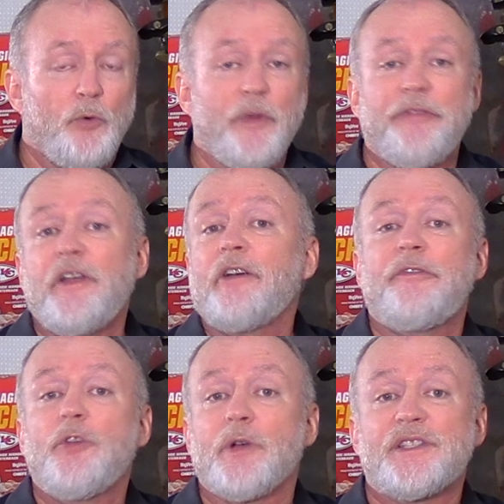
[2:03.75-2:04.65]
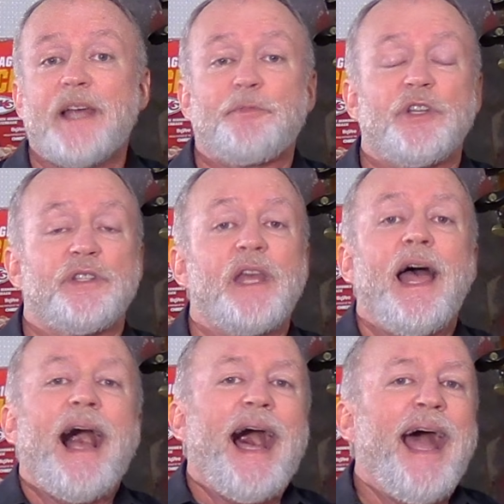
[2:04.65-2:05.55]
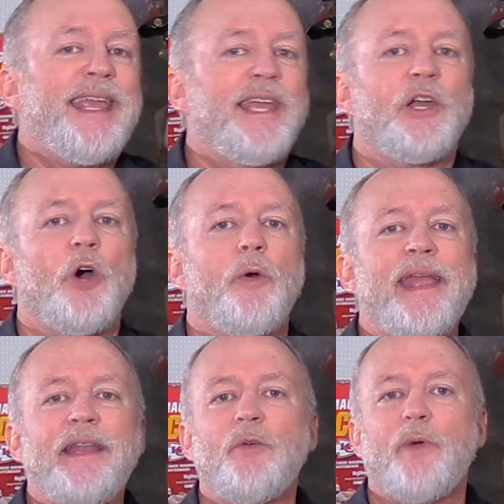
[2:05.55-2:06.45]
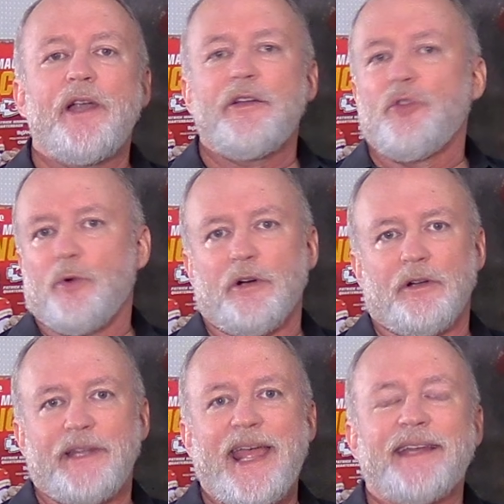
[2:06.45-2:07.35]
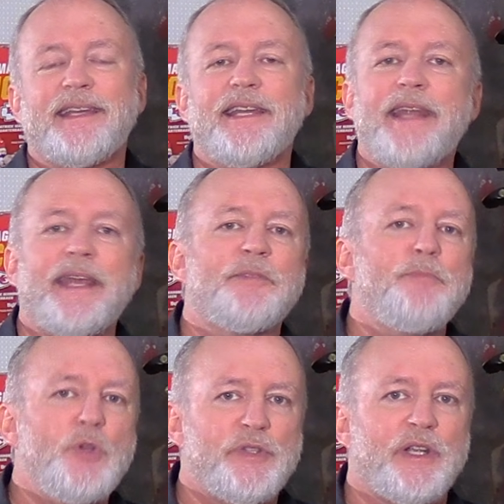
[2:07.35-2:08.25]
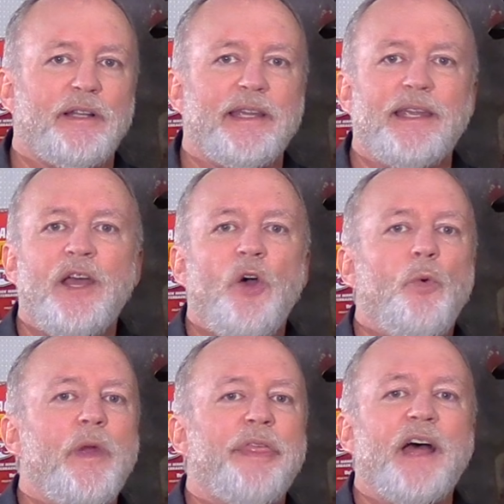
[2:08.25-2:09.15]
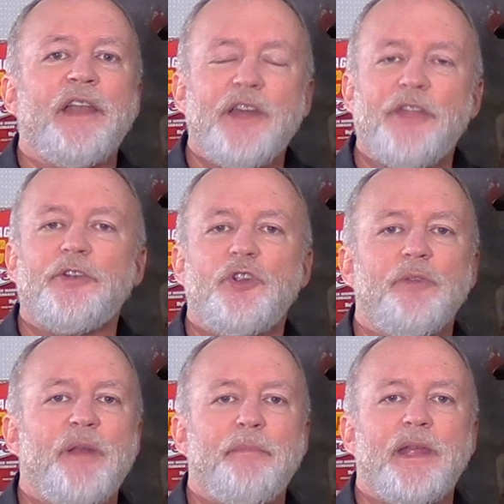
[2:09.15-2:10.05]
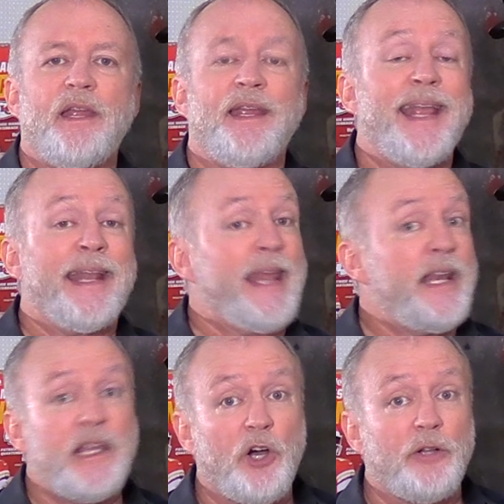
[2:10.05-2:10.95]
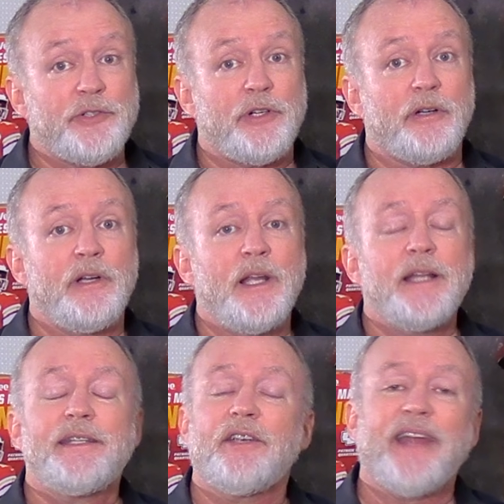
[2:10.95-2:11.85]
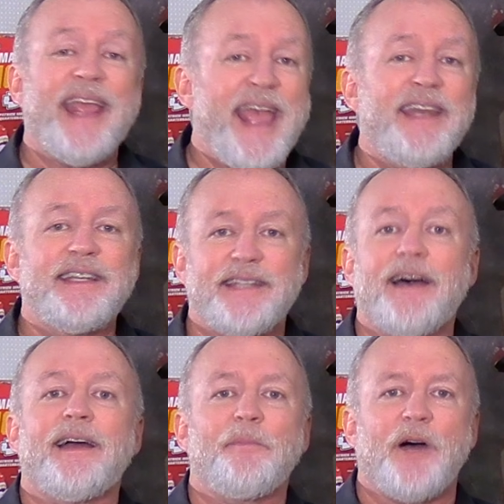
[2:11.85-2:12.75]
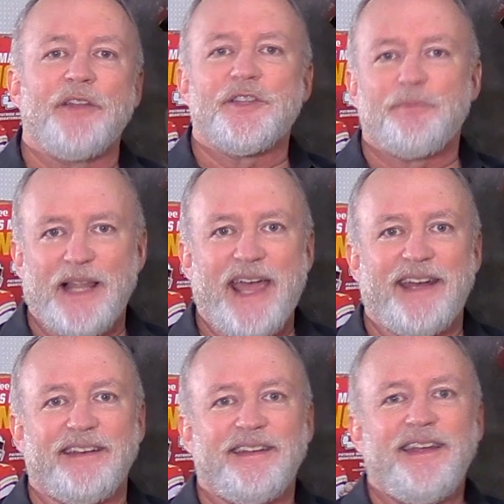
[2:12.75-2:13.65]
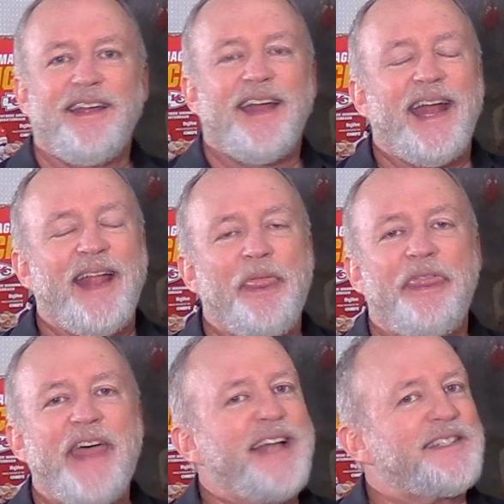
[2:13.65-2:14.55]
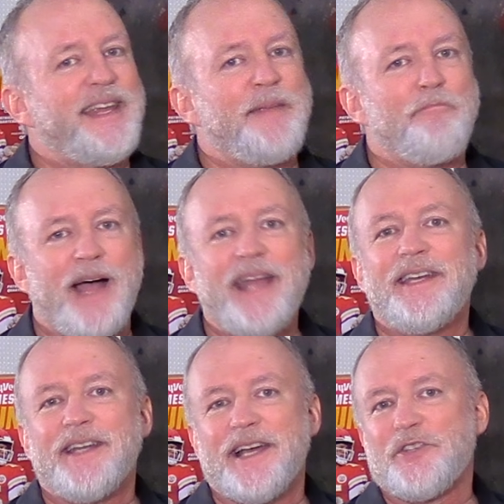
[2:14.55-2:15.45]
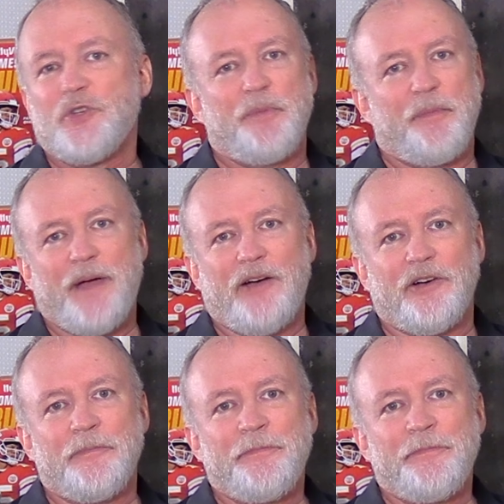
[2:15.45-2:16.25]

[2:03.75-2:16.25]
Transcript: with very few exceptions, I can go anywhere in the world and connect musically with another human being in any culture during any time on this planet. And that's a mighty nice superpower.